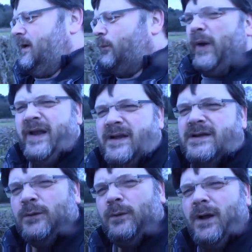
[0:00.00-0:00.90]
winning at
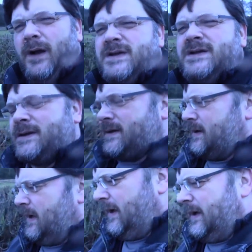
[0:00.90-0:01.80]
all costs,
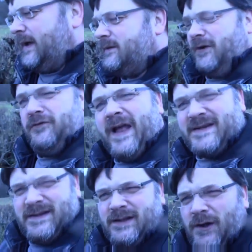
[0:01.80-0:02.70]
even if
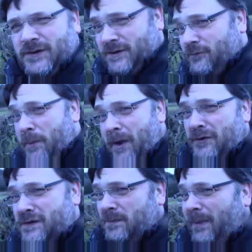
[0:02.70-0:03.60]
that's at the cost of
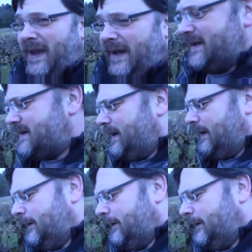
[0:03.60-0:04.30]
opponents to play against.